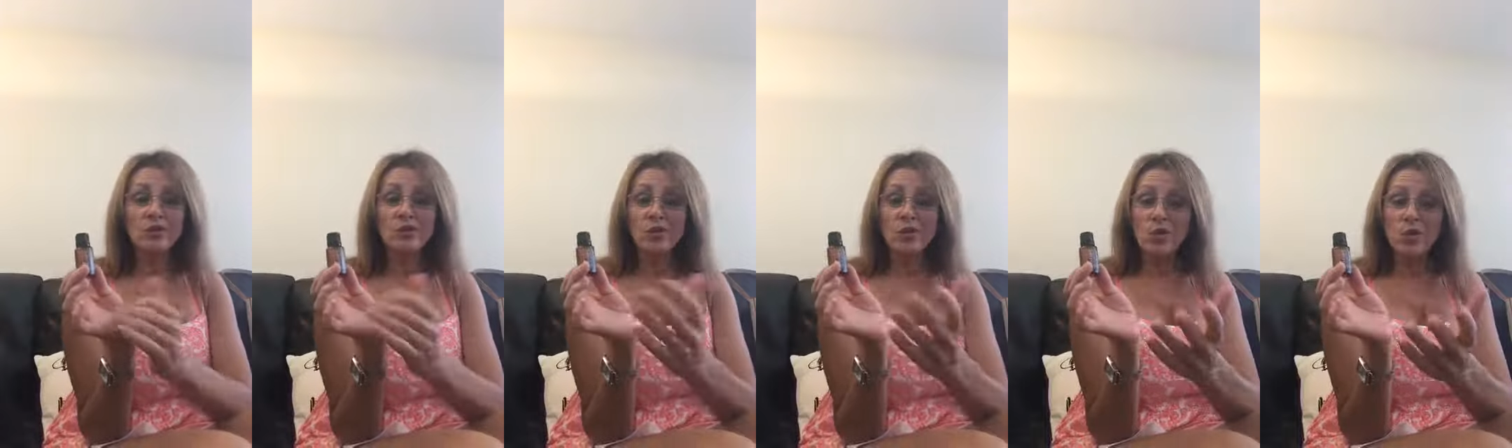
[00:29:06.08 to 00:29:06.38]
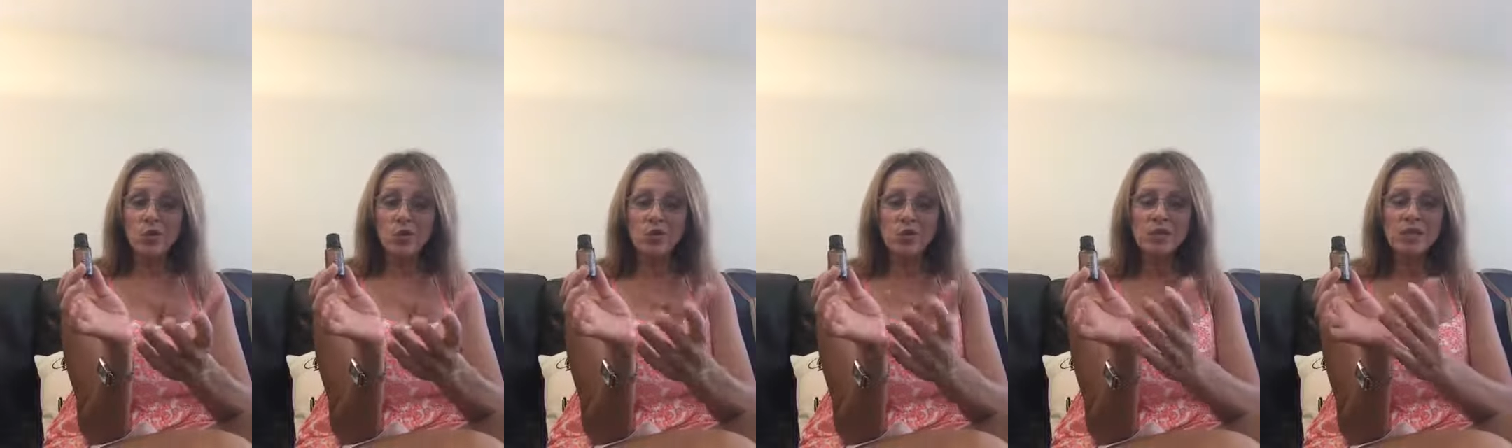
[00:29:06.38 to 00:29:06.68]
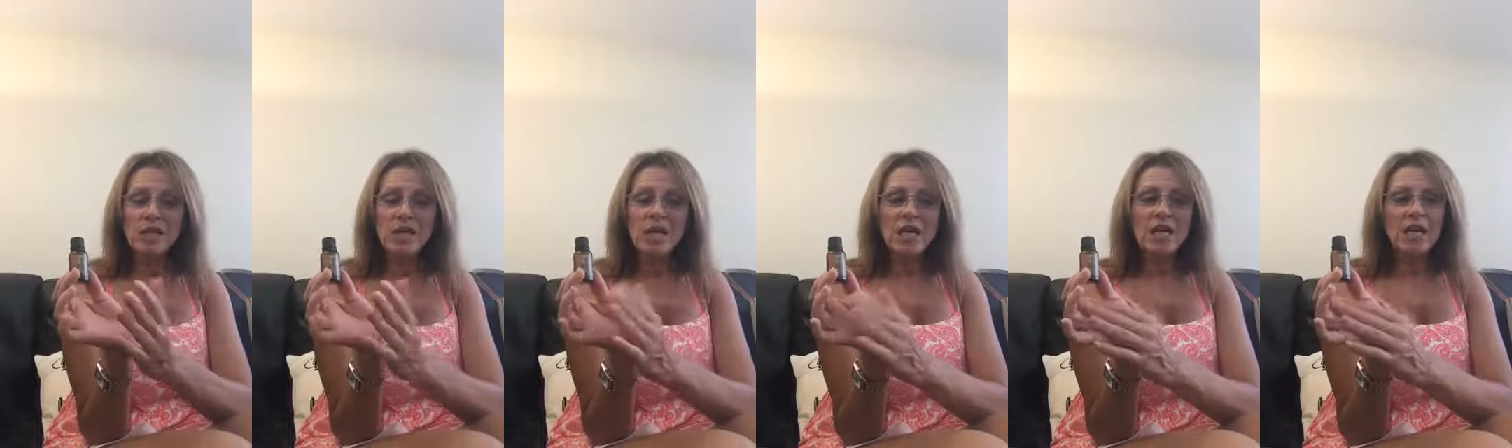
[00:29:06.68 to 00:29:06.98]
the
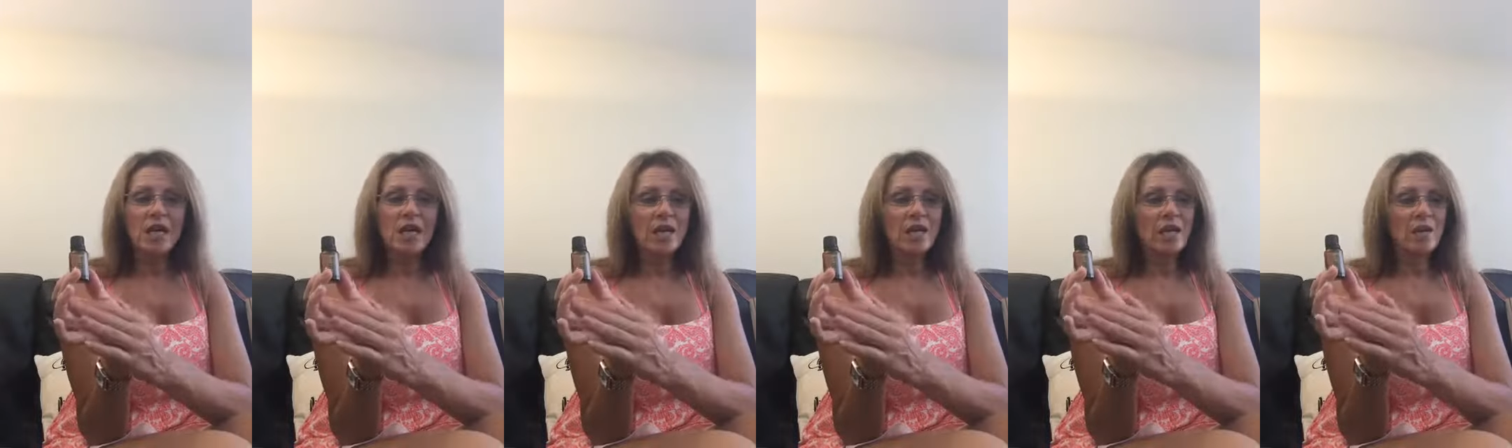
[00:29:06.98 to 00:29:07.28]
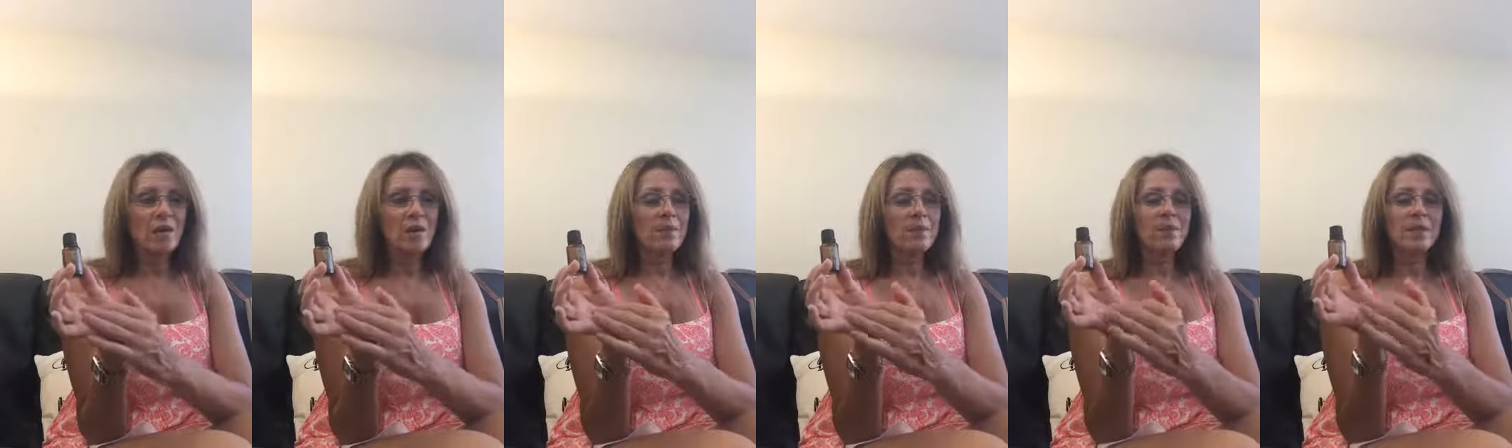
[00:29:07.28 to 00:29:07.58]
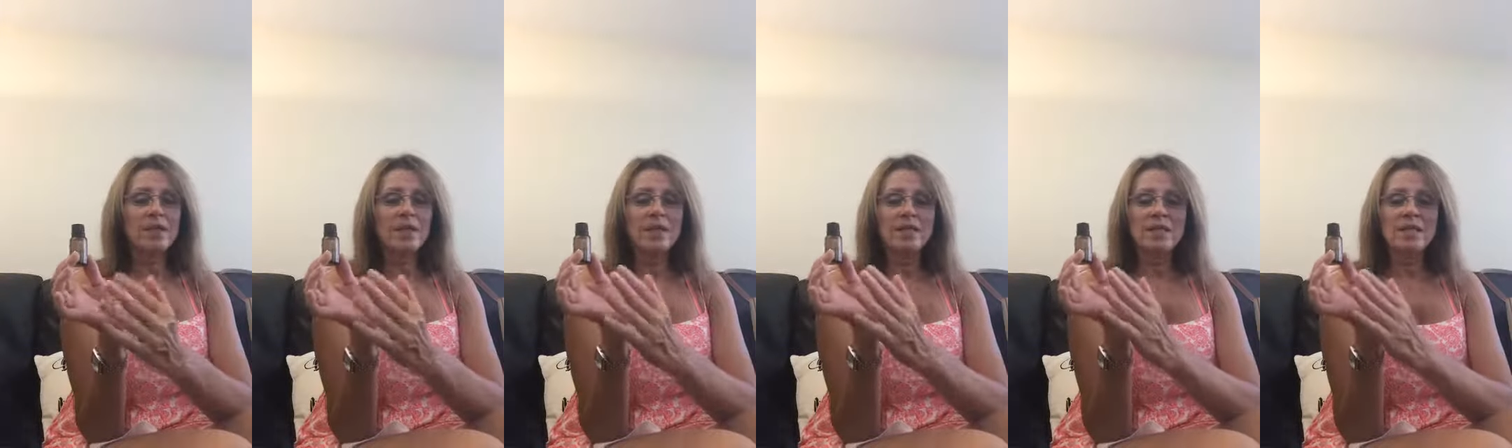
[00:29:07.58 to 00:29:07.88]
gold. And
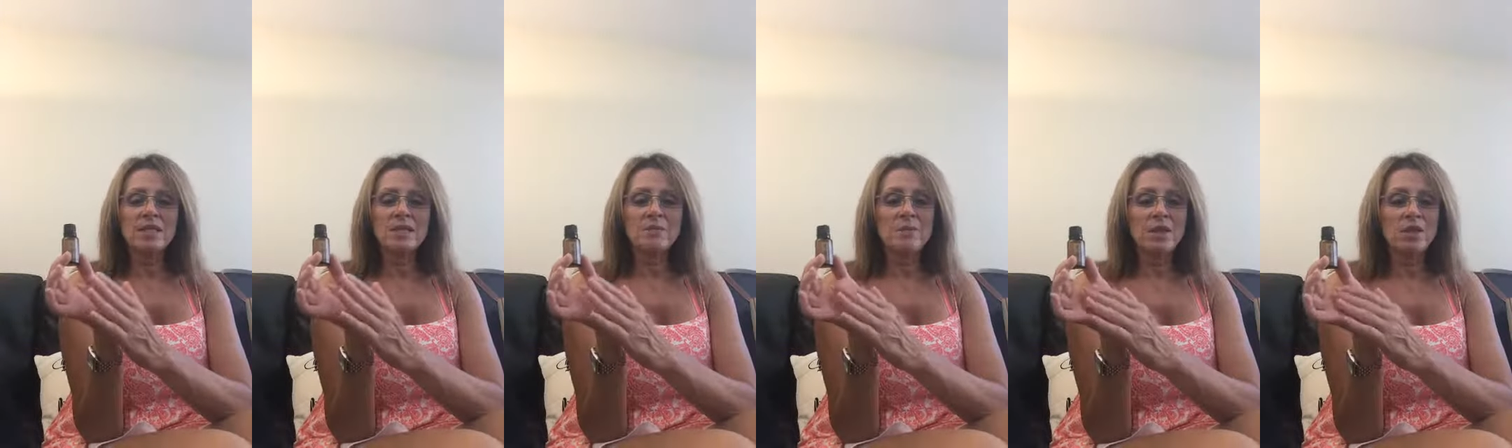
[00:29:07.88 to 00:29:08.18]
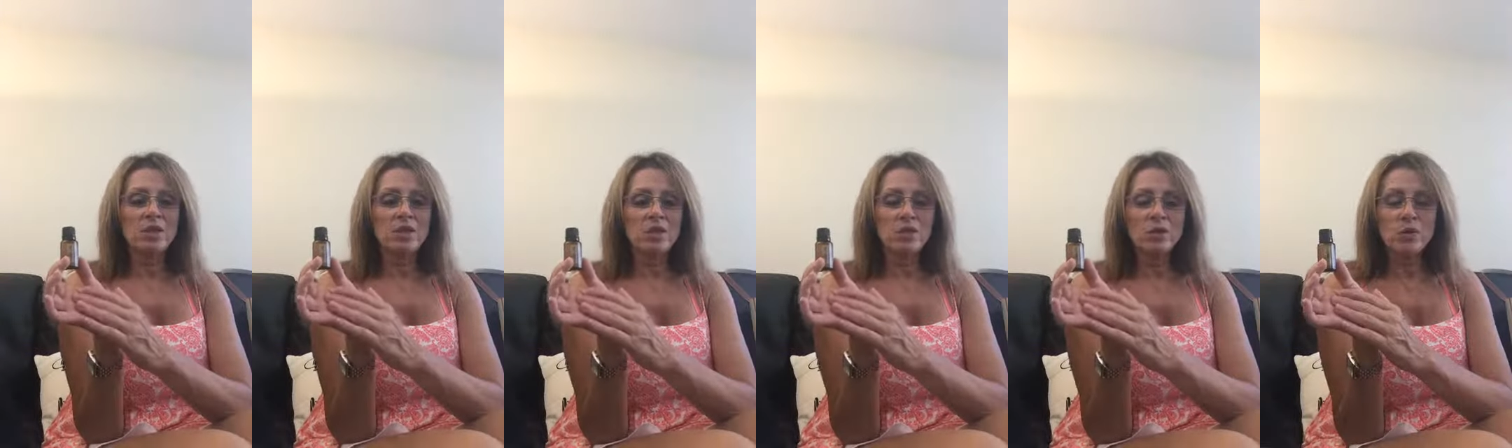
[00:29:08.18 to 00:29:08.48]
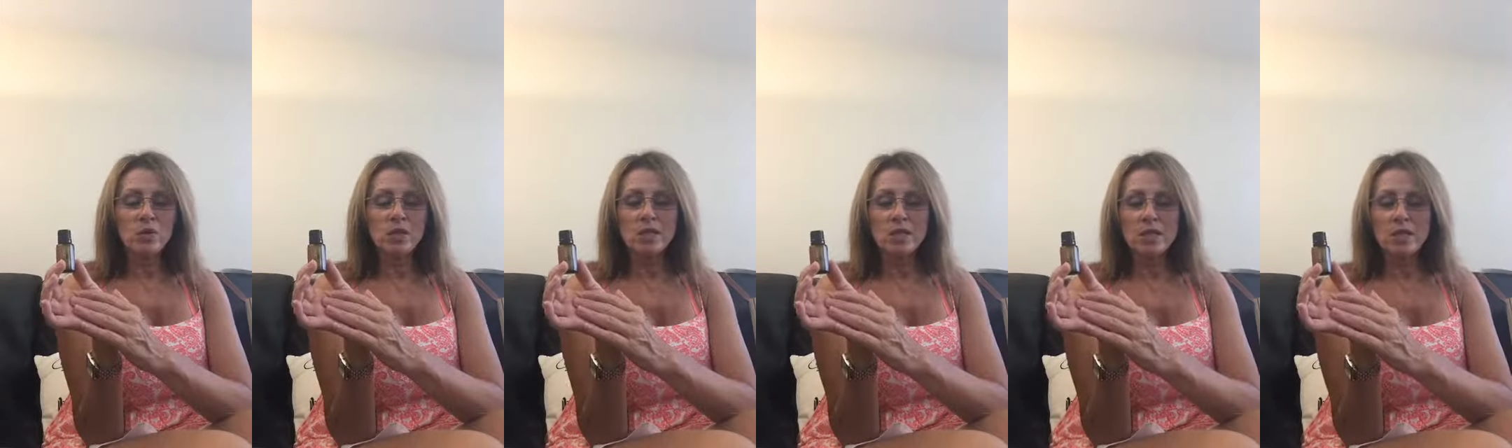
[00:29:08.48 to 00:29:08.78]
it's been
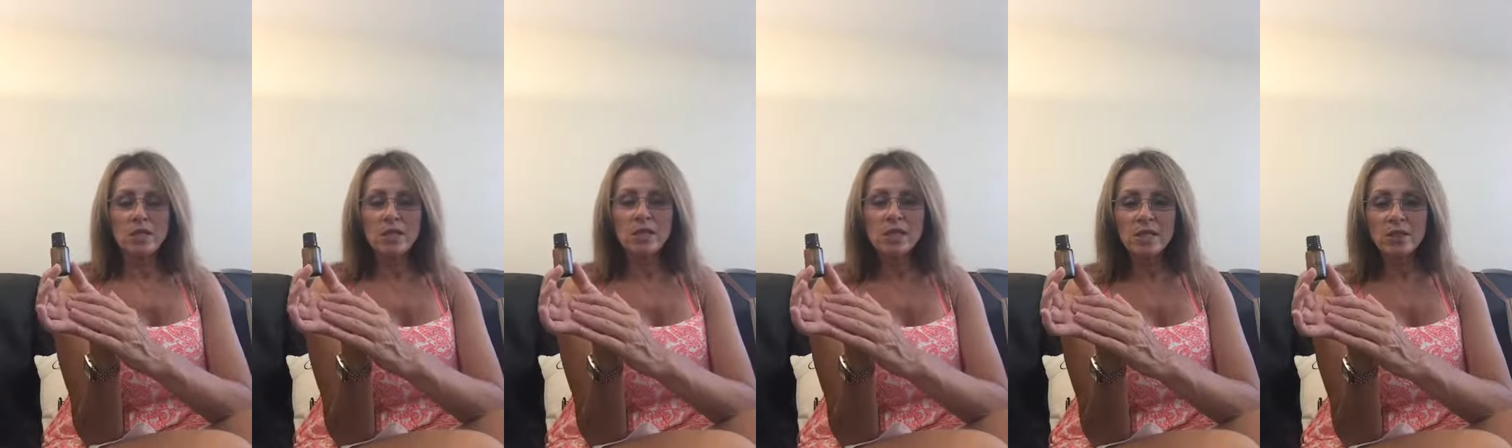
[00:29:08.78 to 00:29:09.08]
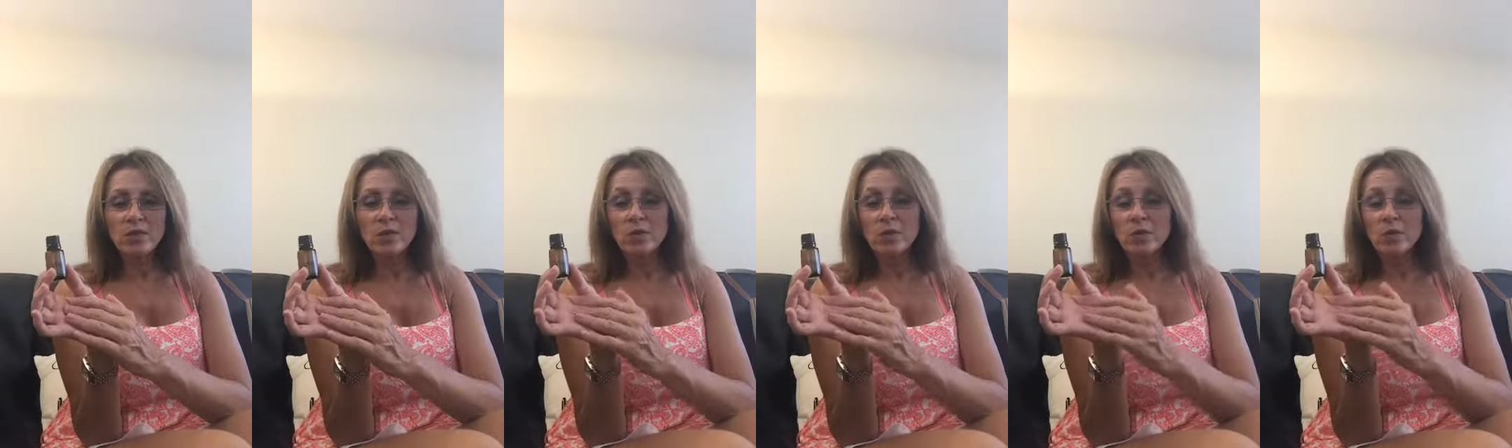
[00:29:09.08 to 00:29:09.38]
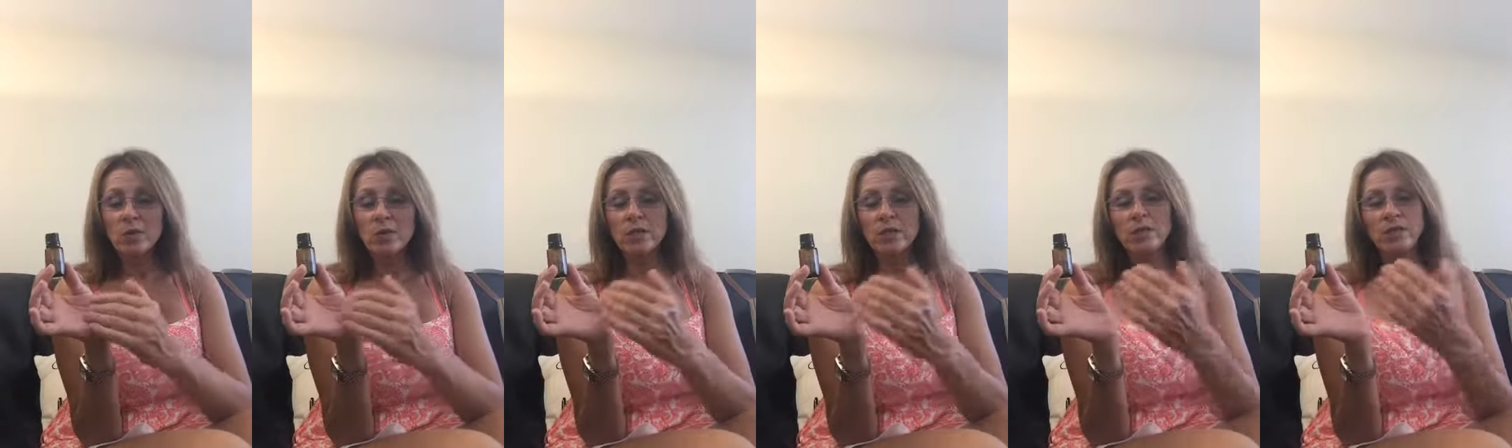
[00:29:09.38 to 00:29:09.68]
used in
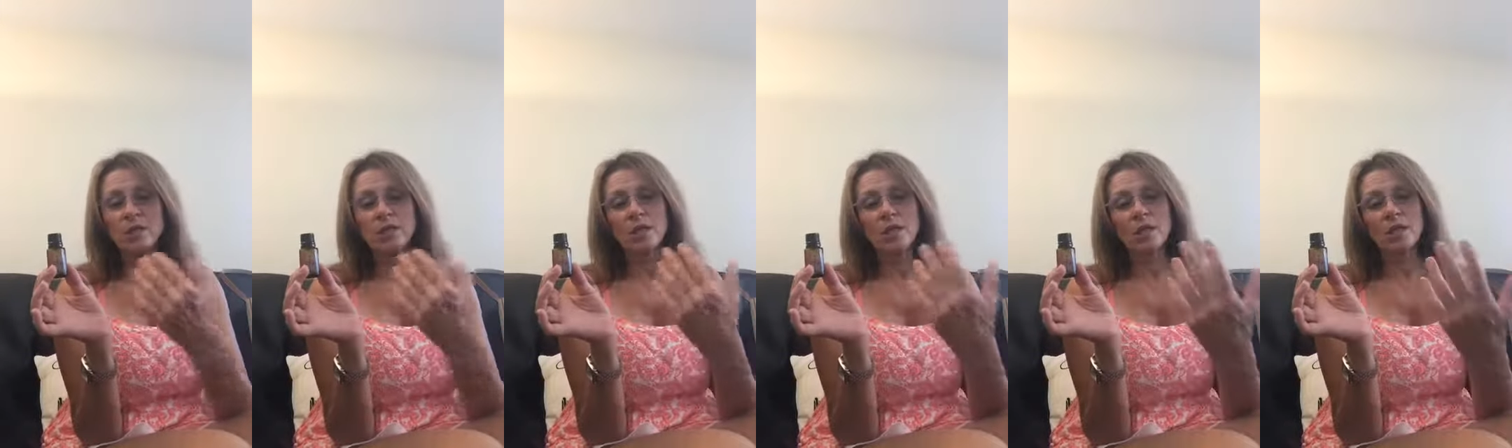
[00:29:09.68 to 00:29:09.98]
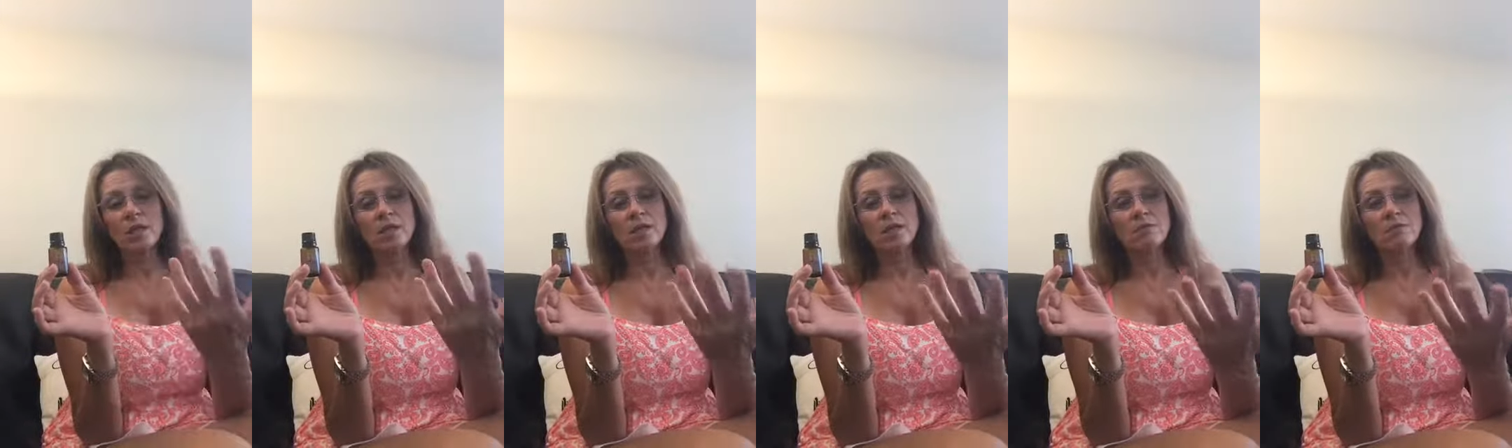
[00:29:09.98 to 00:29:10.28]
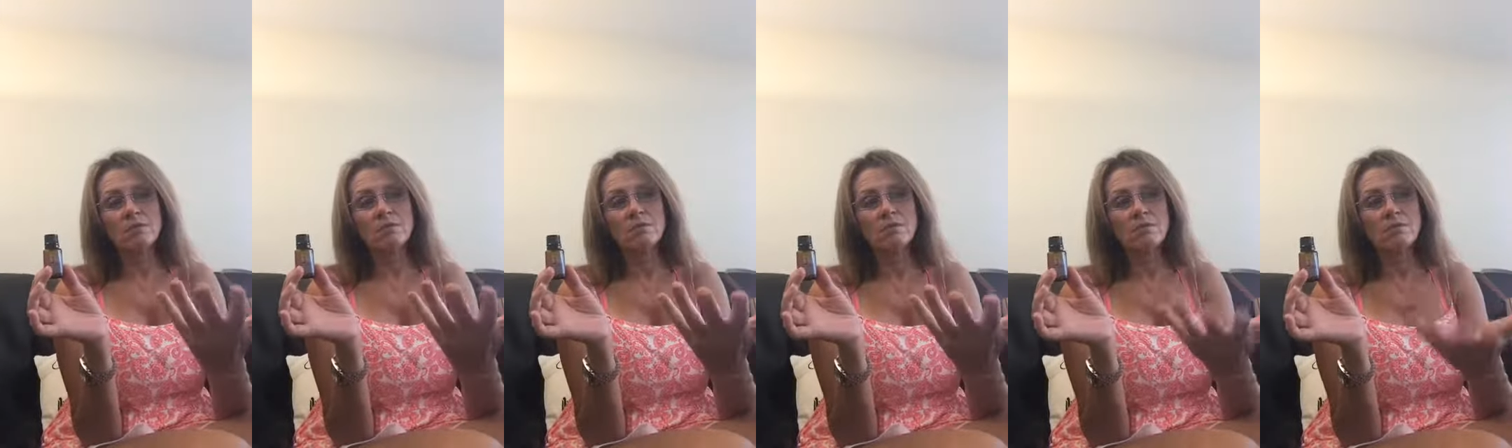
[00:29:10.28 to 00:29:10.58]
ceremonies
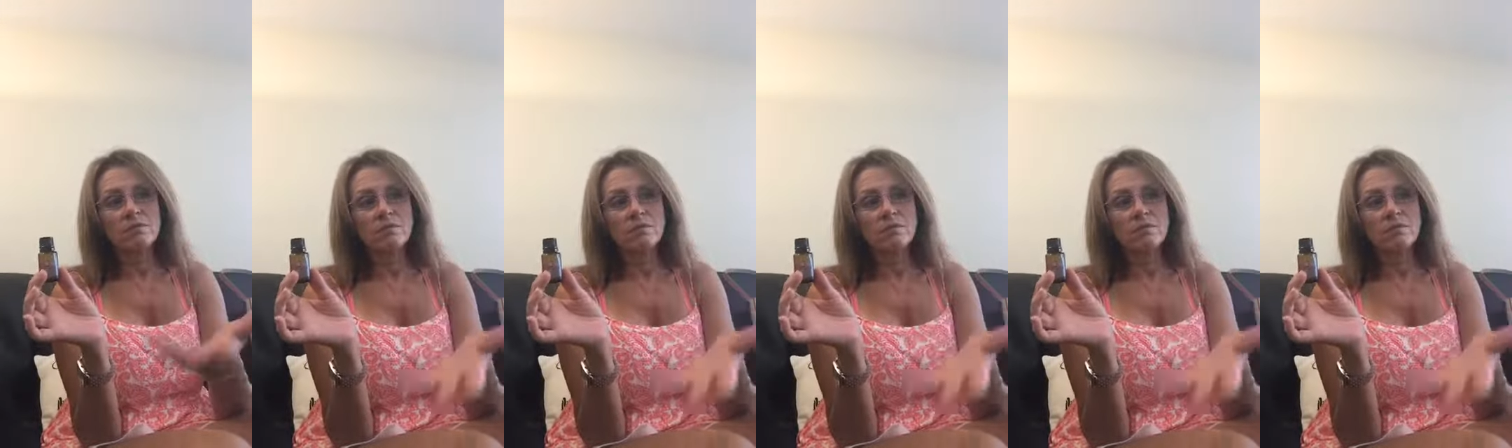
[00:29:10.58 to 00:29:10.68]
and